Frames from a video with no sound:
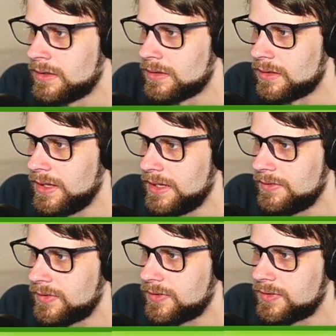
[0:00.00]

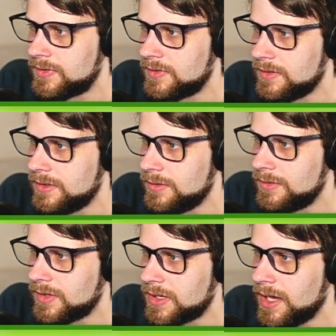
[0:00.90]
Let's
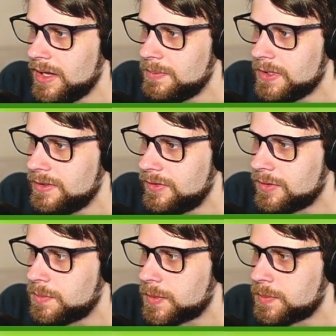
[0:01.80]
use a couple of
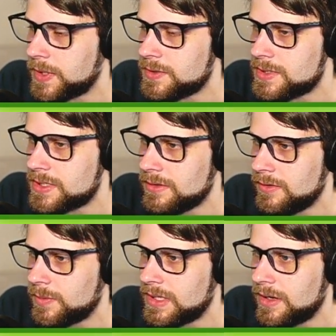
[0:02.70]
super
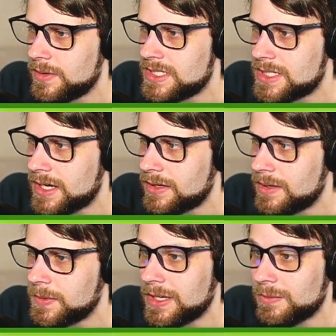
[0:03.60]
potions. We can always stock
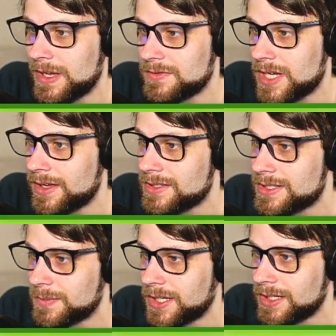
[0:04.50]
up again. We have tons
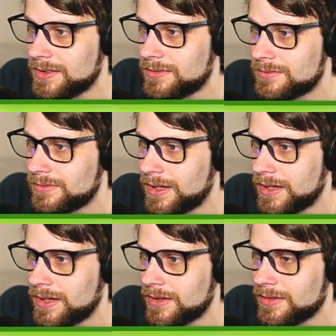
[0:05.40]
of money,
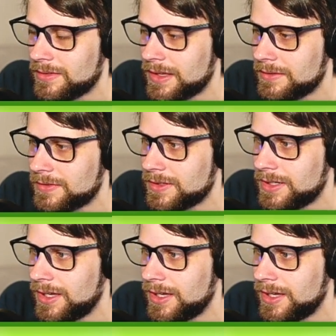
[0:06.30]
thankfully.